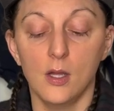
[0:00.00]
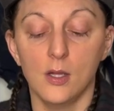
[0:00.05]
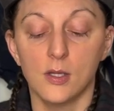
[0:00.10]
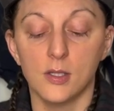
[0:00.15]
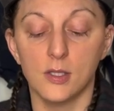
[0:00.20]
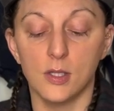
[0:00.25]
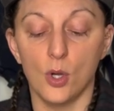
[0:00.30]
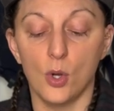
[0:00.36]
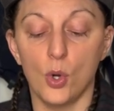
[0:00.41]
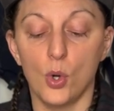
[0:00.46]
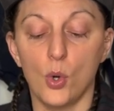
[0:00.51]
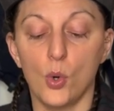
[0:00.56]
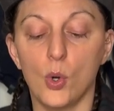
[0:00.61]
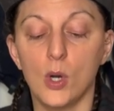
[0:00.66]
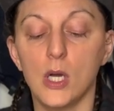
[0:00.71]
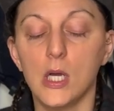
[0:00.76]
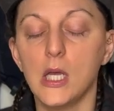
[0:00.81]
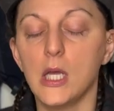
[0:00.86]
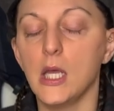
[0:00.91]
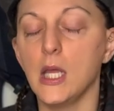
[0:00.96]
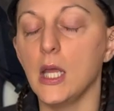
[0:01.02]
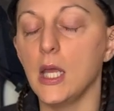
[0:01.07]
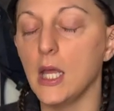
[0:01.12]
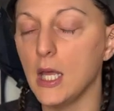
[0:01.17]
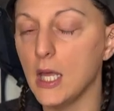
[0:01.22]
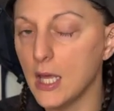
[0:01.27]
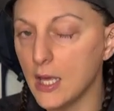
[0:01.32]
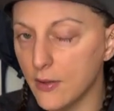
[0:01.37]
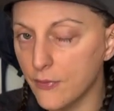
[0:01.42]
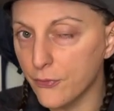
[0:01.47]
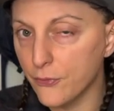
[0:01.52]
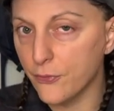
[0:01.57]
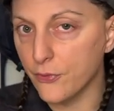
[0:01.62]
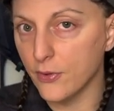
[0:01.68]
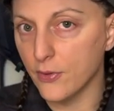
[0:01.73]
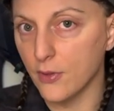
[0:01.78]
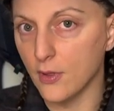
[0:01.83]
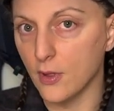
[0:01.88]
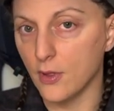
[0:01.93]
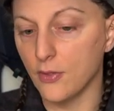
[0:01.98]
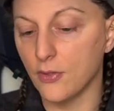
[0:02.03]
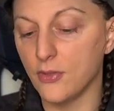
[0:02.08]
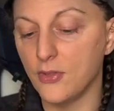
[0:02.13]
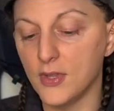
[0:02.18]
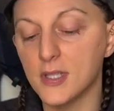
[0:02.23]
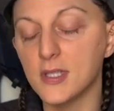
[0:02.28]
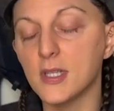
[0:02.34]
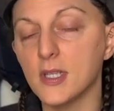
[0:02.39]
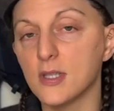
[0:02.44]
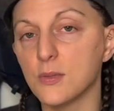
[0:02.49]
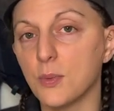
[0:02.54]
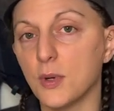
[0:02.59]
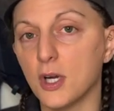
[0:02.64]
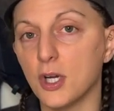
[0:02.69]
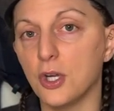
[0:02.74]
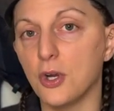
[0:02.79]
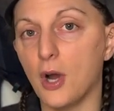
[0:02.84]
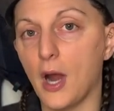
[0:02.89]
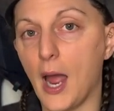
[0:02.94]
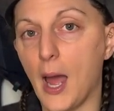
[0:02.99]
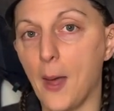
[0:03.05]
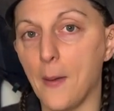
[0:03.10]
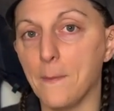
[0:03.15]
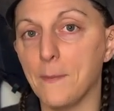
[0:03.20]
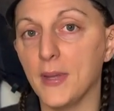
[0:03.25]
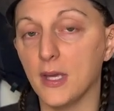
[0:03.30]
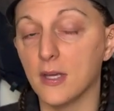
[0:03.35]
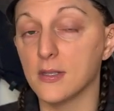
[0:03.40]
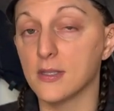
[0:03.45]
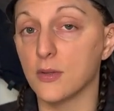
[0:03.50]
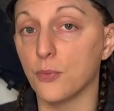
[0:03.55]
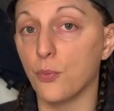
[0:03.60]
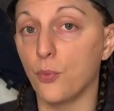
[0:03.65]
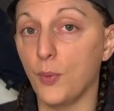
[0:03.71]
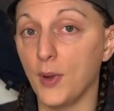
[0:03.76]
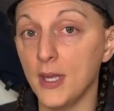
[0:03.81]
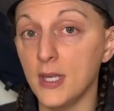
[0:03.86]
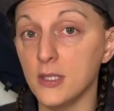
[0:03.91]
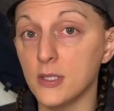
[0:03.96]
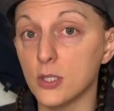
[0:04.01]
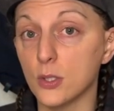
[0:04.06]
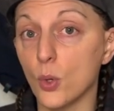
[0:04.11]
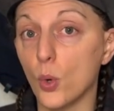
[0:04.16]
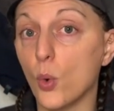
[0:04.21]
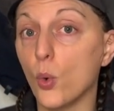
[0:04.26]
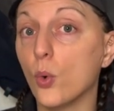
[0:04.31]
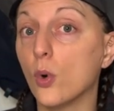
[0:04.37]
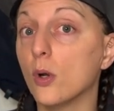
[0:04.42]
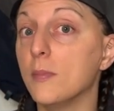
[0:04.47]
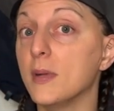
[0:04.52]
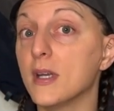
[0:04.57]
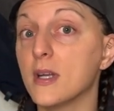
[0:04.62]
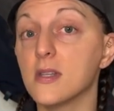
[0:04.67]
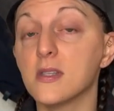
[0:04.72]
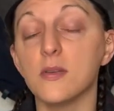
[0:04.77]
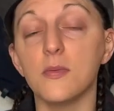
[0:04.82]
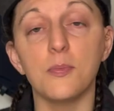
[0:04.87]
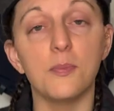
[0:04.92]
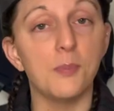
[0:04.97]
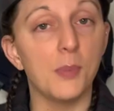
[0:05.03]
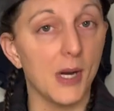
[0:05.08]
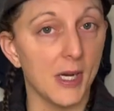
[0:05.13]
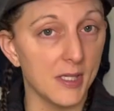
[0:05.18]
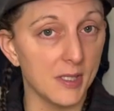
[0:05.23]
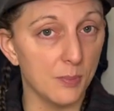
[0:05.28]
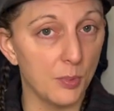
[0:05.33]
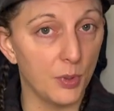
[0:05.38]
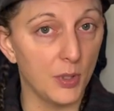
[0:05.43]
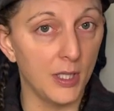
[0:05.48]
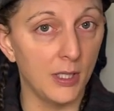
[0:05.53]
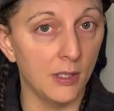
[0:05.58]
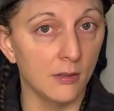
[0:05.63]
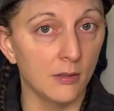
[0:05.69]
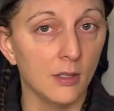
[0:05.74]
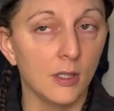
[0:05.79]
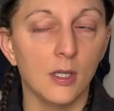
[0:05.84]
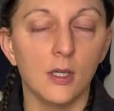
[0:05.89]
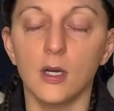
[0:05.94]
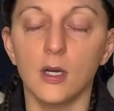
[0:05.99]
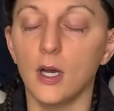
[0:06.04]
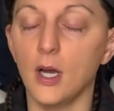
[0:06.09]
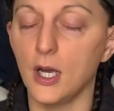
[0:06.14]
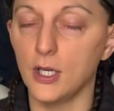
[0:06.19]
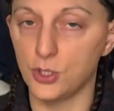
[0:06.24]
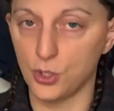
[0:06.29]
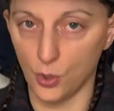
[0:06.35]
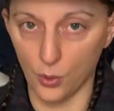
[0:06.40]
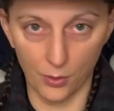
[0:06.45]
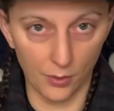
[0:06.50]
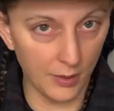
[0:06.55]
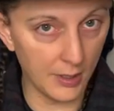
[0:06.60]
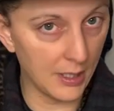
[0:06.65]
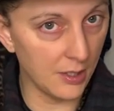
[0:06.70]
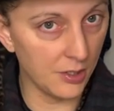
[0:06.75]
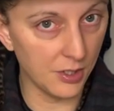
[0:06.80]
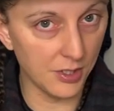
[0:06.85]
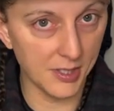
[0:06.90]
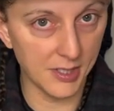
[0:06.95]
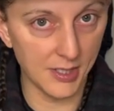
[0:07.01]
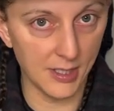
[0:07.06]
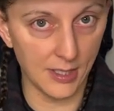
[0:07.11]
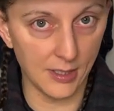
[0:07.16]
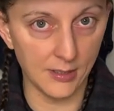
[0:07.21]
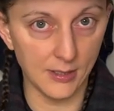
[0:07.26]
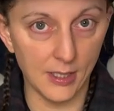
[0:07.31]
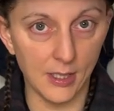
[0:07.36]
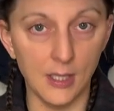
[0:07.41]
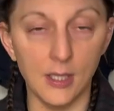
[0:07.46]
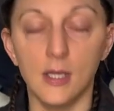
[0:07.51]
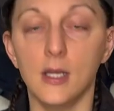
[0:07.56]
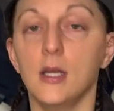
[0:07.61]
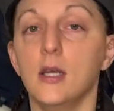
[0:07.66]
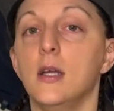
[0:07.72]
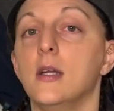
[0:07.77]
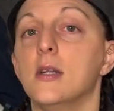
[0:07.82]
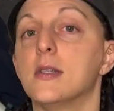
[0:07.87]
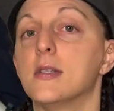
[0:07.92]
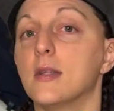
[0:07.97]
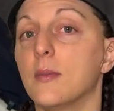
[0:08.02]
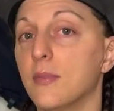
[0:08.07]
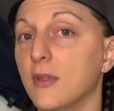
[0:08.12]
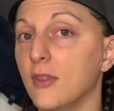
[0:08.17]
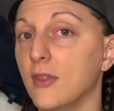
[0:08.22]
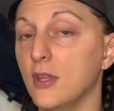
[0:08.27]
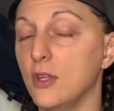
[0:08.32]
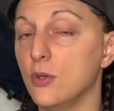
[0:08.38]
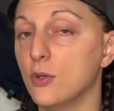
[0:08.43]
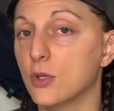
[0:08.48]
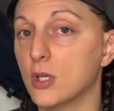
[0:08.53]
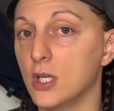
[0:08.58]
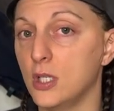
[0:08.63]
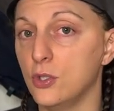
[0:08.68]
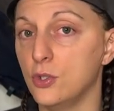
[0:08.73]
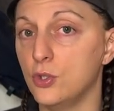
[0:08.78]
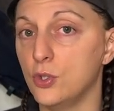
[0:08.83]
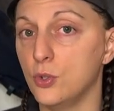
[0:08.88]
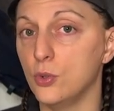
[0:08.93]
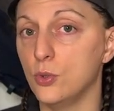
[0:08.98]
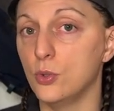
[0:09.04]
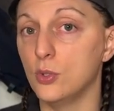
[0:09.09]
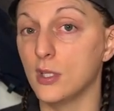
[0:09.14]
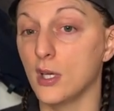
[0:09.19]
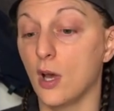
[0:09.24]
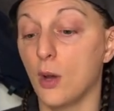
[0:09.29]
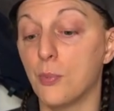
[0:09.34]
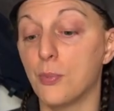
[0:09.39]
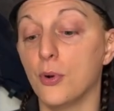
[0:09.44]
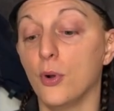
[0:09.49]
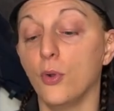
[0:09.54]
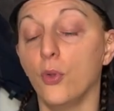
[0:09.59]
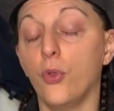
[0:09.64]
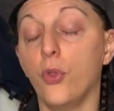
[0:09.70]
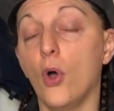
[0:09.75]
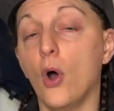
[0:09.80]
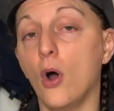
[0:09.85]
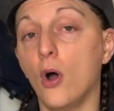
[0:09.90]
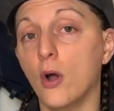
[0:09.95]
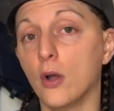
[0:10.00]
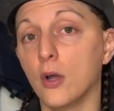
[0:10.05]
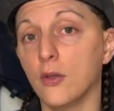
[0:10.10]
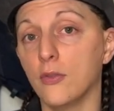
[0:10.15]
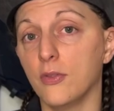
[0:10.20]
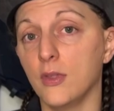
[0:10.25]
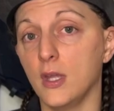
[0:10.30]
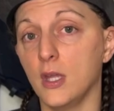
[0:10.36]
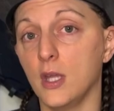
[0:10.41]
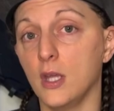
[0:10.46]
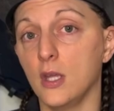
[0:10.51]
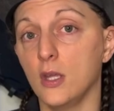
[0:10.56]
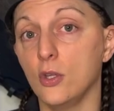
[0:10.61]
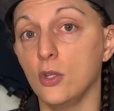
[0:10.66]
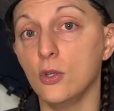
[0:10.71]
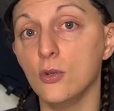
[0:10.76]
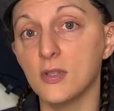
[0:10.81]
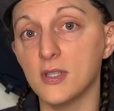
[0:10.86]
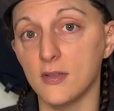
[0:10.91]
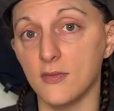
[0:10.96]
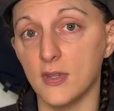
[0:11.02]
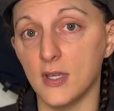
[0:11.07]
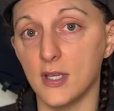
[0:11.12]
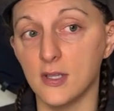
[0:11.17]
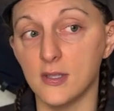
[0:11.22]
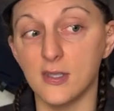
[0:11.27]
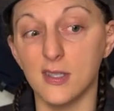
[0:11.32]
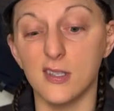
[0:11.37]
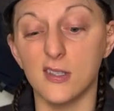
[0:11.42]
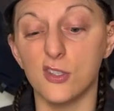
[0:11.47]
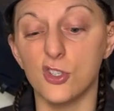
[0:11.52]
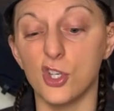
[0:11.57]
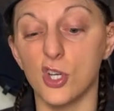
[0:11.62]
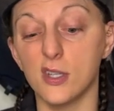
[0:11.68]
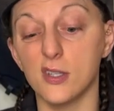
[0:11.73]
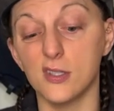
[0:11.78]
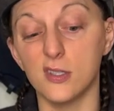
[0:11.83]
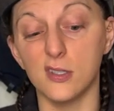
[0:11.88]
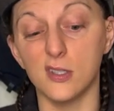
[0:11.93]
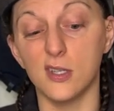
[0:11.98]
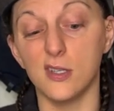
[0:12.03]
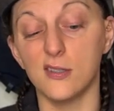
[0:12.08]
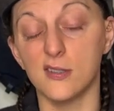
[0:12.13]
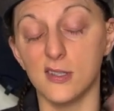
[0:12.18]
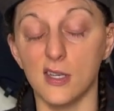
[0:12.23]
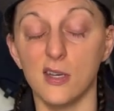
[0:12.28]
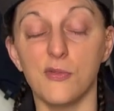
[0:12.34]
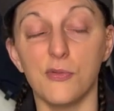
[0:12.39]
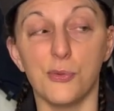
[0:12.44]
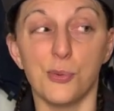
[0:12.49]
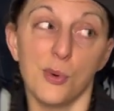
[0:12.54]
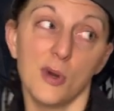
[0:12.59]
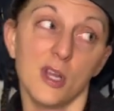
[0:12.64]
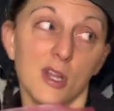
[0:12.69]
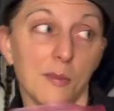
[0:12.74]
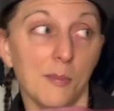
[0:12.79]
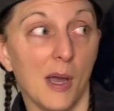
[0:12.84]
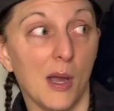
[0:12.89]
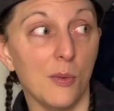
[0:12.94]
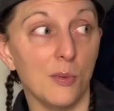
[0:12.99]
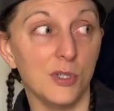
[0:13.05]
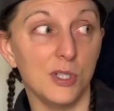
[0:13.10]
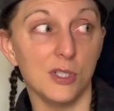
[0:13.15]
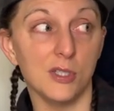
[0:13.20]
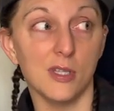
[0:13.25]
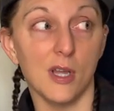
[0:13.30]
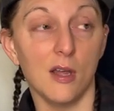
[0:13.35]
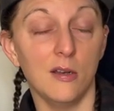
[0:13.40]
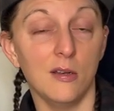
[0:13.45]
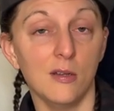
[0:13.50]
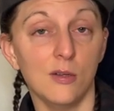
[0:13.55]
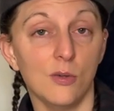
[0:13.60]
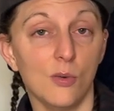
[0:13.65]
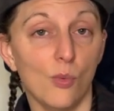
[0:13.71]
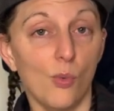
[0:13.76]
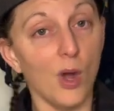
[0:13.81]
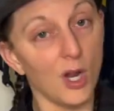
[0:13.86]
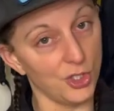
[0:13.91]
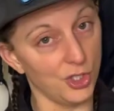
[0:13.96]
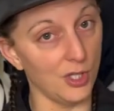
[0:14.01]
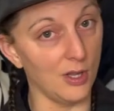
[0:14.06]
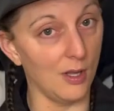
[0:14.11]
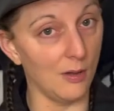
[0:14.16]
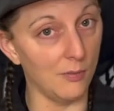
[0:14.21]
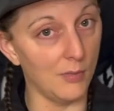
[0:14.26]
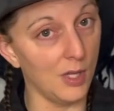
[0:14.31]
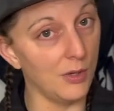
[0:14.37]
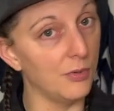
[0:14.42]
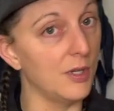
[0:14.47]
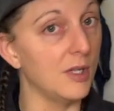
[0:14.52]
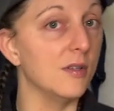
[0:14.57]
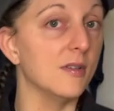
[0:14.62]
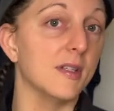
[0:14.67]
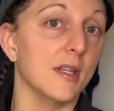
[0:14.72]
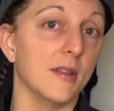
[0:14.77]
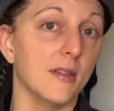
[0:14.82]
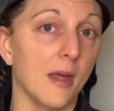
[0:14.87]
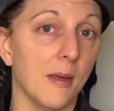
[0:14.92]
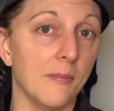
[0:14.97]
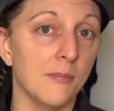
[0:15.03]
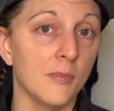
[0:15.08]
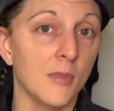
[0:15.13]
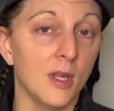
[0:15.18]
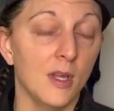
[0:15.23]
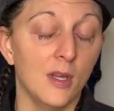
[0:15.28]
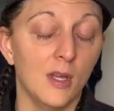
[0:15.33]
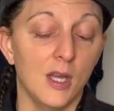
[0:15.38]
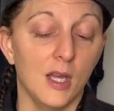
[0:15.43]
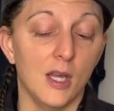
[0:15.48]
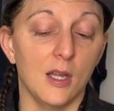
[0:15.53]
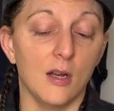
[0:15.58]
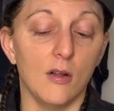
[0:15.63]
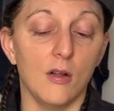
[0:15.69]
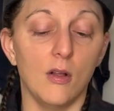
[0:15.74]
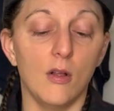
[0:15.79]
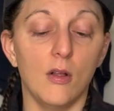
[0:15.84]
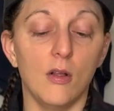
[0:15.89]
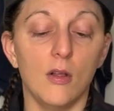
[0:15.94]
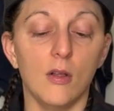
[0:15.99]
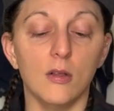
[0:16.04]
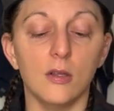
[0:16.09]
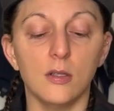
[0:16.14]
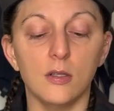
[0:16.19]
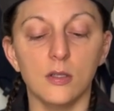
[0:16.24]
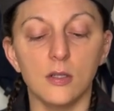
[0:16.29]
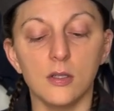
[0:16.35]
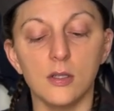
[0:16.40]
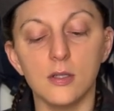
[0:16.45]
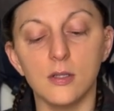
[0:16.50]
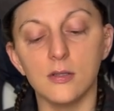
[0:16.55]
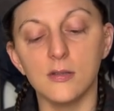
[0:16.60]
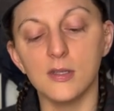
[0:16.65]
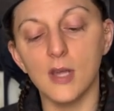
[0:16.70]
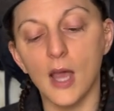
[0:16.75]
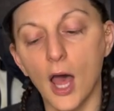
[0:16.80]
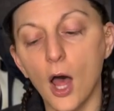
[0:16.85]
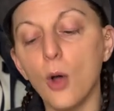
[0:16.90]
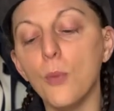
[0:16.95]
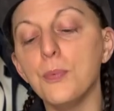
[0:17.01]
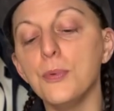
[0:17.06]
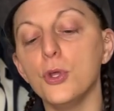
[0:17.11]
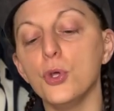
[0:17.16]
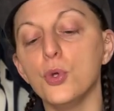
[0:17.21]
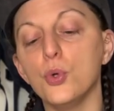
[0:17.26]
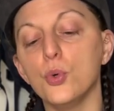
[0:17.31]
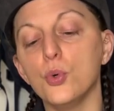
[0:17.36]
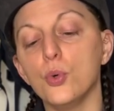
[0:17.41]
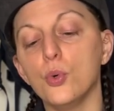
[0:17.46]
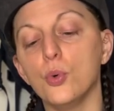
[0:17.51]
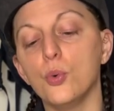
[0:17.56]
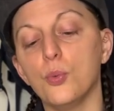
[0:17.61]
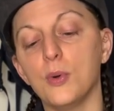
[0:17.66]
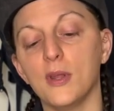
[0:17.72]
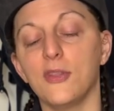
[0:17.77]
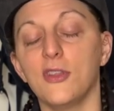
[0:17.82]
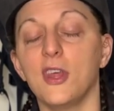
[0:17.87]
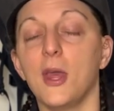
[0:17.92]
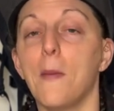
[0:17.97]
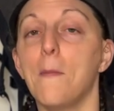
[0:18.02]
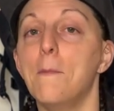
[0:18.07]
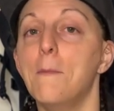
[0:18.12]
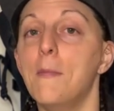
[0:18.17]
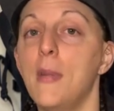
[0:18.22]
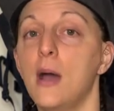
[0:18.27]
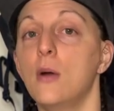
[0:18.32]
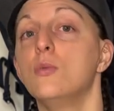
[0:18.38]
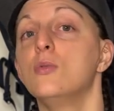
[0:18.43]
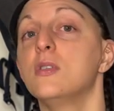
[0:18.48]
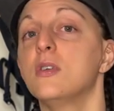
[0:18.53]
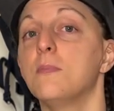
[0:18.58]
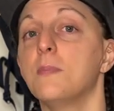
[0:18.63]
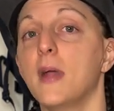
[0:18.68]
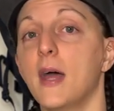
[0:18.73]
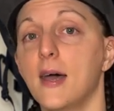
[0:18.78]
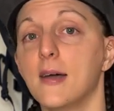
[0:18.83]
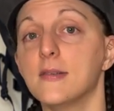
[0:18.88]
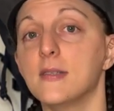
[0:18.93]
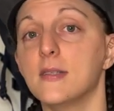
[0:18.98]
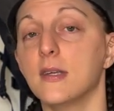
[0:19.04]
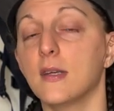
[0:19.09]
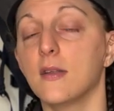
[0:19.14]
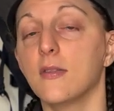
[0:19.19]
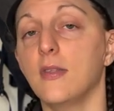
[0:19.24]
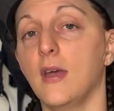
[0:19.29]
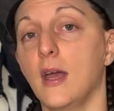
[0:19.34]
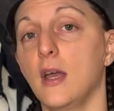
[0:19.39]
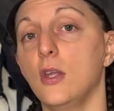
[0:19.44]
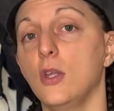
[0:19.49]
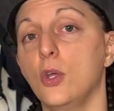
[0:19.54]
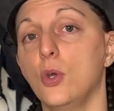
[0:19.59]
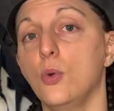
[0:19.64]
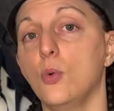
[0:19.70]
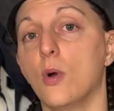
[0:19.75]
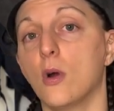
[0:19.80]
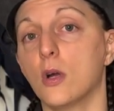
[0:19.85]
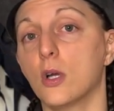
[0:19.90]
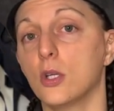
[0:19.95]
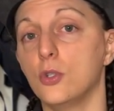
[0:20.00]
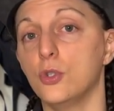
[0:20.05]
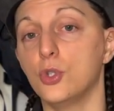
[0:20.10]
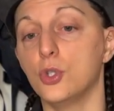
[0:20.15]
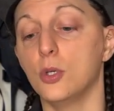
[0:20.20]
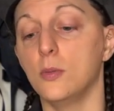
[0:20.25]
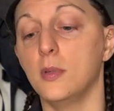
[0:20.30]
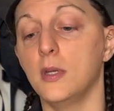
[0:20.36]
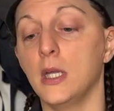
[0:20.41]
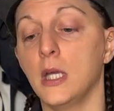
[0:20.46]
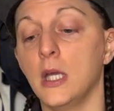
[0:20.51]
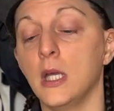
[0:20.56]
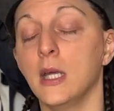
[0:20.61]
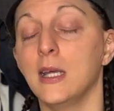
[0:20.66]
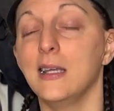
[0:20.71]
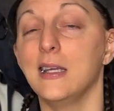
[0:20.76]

So if this is where you're at because of weight or because of price point, I totally understand it. Something that you can do to help prolong the use of these is just instead of throwing them out when you're done, washing them and reusing them. It'll help you with the amount of plastic that you are contributing.